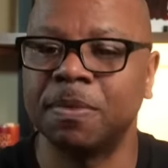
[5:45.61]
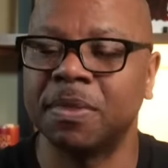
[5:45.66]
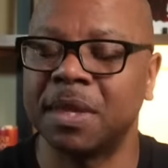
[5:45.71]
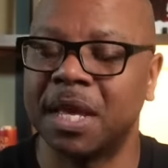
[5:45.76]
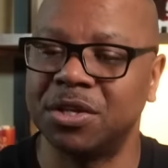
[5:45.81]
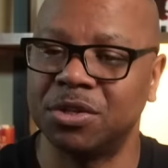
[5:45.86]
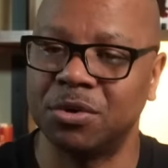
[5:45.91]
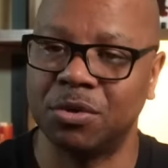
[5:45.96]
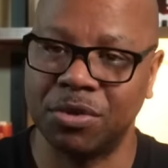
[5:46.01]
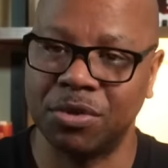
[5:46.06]

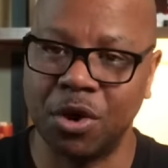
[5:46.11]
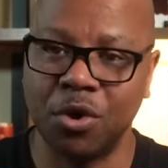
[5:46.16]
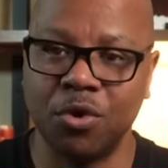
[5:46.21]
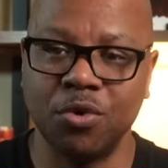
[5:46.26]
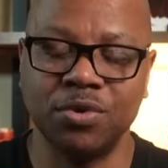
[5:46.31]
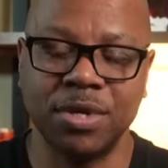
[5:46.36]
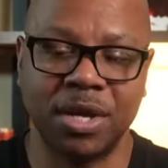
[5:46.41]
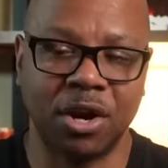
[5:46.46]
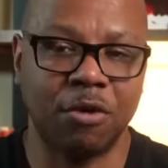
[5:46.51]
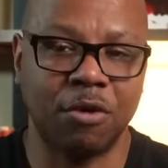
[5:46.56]
And so
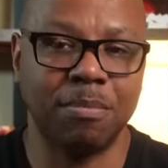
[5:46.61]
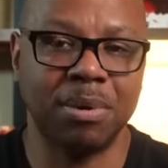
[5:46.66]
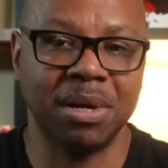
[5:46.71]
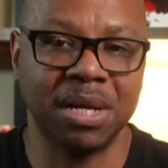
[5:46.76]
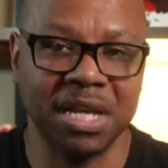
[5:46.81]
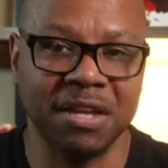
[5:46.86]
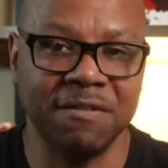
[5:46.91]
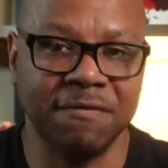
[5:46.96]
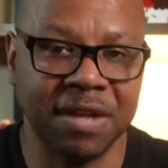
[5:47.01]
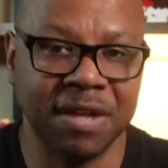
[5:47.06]
those that are
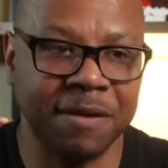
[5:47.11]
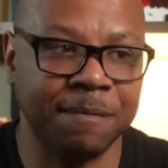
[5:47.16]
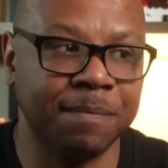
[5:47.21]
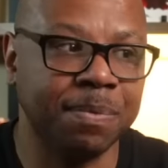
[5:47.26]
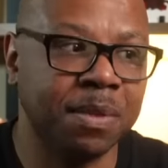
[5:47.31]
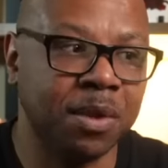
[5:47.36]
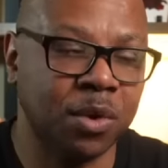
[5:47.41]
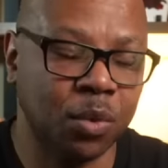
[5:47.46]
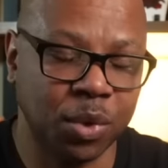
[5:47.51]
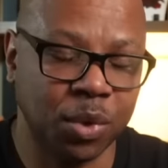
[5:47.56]
believing,
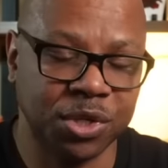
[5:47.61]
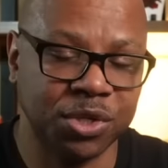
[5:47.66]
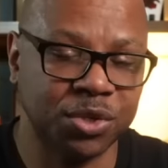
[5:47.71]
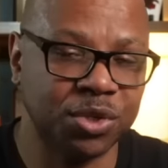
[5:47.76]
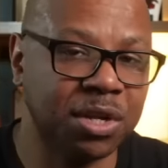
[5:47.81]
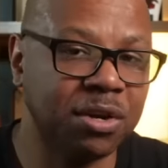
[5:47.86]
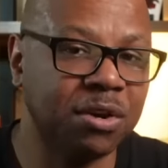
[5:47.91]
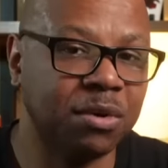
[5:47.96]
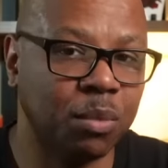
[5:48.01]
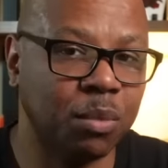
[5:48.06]
which is
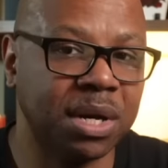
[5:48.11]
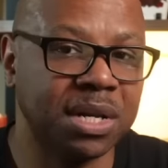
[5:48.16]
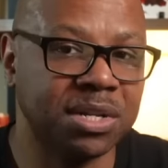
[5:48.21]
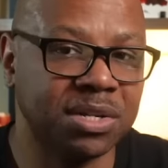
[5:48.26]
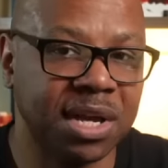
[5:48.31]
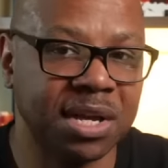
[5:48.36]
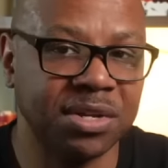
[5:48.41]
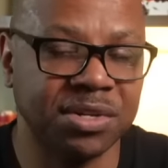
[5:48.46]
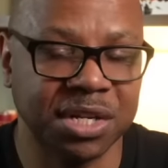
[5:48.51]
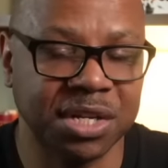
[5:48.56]
literally what it
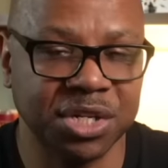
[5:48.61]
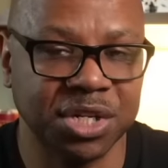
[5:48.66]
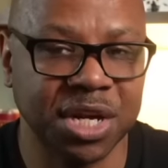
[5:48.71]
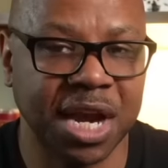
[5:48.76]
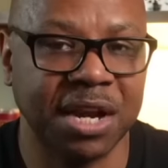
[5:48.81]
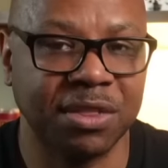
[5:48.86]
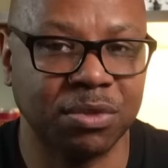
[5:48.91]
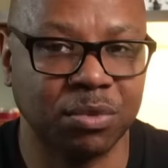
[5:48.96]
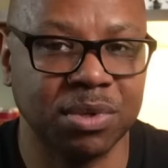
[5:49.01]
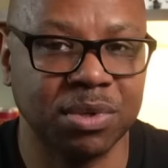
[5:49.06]
says in
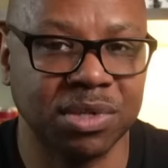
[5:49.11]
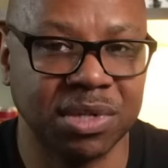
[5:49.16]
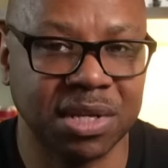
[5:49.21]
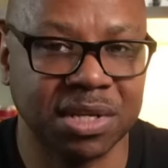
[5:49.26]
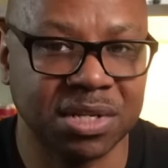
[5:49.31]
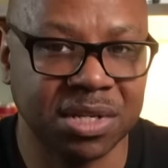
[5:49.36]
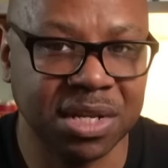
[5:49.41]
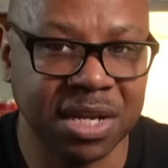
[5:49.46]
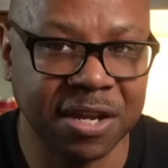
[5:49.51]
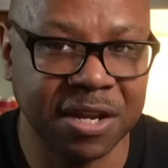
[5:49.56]
John
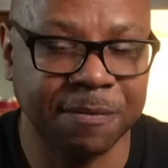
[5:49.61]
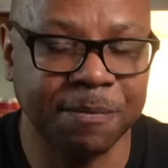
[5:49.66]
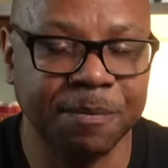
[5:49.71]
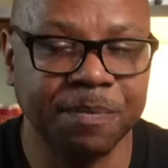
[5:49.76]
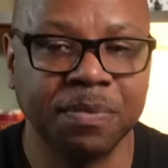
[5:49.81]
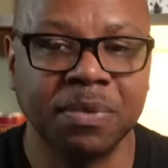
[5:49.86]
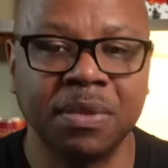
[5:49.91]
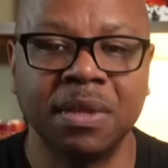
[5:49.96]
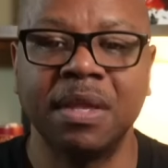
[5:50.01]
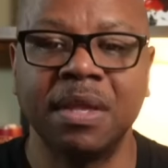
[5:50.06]
3:16,
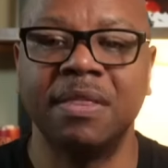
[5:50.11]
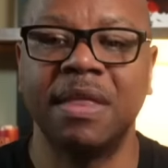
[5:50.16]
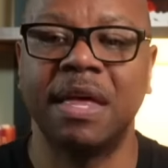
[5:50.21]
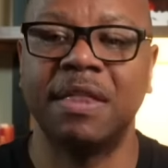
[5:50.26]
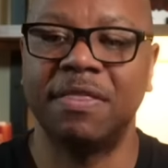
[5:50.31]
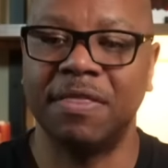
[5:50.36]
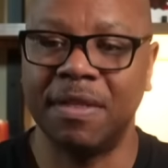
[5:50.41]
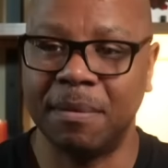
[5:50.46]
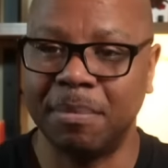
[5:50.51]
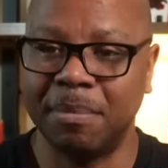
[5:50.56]

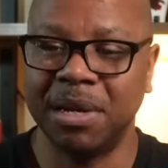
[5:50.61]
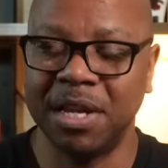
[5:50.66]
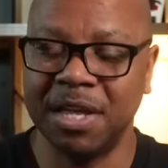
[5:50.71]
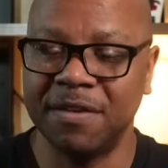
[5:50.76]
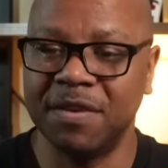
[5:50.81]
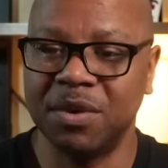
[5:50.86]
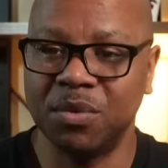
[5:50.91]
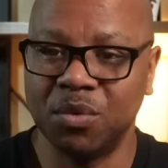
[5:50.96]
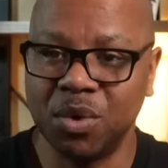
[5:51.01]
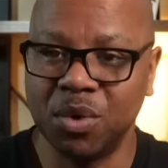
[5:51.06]
that the
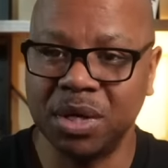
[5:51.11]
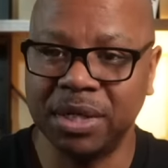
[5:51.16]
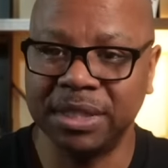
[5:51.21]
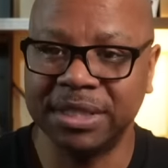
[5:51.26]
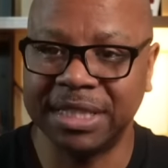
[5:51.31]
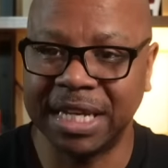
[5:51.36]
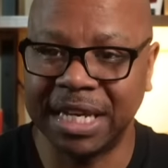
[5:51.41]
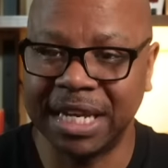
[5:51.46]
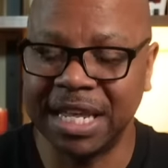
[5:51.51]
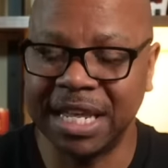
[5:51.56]
believing
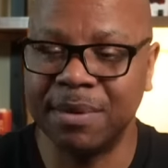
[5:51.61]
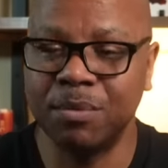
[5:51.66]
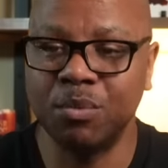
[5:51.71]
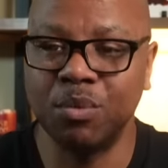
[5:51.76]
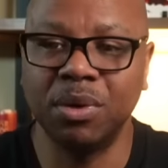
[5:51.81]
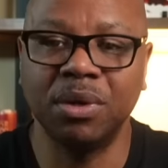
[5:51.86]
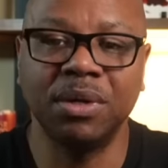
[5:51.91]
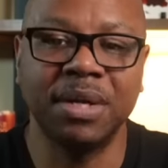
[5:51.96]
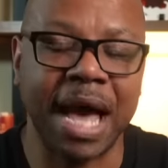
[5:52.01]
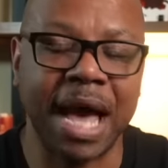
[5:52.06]
ones in him
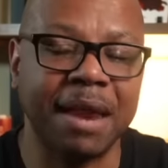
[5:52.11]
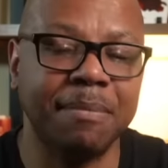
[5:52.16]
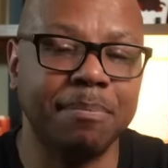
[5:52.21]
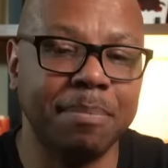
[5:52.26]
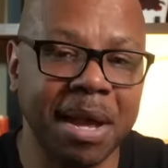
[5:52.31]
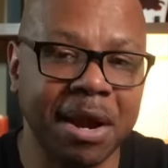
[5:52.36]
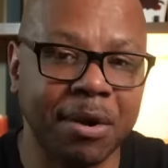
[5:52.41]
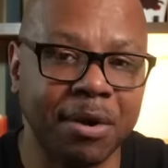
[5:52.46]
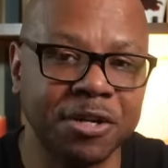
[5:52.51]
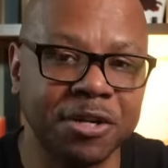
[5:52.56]
will not
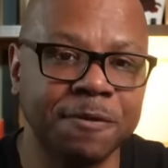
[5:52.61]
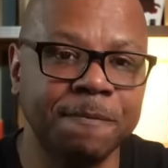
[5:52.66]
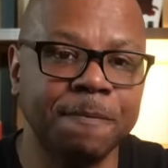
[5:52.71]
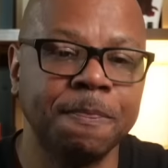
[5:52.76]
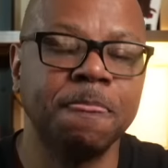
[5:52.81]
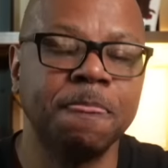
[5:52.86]
perish.